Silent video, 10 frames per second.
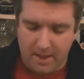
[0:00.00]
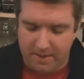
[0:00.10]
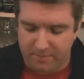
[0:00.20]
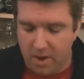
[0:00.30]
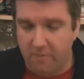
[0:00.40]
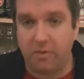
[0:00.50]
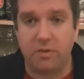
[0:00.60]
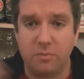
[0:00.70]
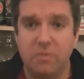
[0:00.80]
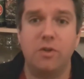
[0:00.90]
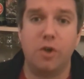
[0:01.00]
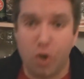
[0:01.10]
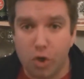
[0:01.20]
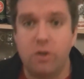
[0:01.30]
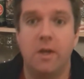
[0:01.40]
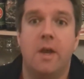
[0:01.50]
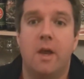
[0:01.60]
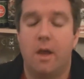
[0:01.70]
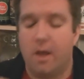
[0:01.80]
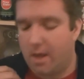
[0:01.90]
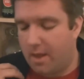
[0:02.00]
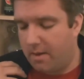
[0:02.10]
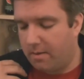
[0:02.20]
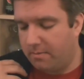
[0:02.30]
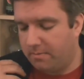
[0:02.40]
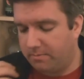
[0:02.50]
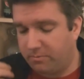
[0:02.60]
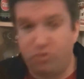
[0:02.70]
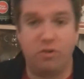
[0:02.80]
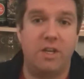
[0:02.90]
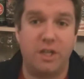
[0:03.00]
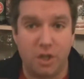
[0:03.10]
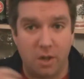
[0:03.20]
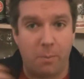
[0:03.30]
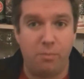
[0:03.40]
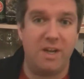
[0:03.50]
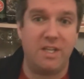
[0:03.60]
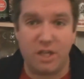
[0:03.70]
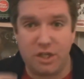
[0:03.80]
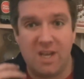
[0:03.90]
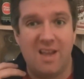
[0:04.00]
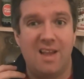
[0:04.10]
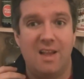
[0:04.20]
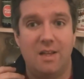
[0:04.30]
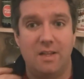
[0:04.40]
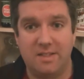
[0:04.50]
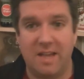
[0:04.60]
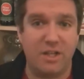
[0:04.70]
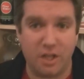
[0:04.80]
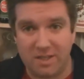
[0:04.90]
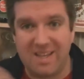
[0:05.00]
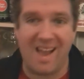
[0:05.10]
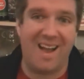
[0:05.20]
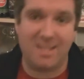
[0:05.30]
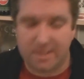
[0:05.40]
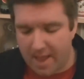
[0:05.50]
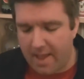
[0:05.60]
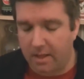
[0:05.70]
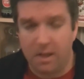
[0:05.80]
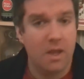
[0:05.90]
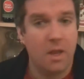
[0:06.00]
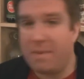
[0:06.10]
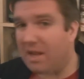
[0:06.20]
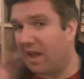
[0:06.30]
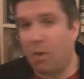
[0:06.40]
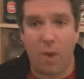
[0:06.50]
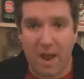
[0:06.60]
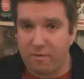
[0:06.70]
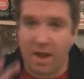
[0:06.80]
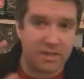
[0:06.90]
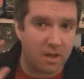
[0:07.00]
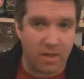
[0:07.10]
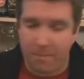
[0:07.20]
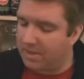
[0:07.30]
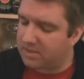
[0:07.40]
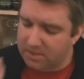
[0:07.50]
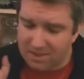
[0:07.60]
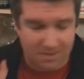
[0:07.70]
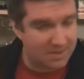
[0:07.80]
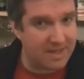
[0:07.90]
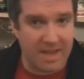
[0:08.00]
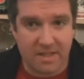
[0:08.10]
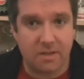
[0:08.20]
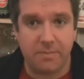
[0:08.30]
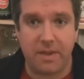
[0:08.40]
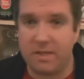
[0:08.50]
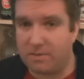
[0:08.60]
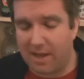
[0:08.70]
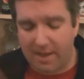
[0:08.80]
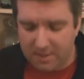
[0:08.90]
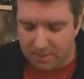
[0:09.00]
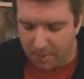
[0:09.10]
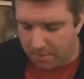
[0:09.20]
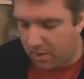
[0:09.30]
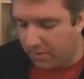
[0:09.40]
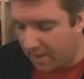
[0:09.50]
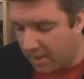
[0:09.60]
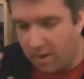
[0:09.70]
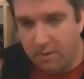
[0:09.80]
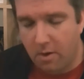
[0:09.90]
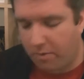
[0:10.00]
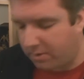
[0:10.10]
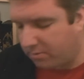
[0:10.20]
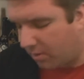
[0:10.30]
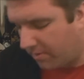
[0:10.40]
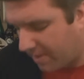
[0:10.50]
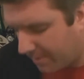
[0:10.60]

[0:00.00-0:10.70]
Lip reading: kind of known for some good traditional British session cask ale. I mean, like Wainwright's and all that business, decent beers, Lancaster Bomber, all that, nothing wrong with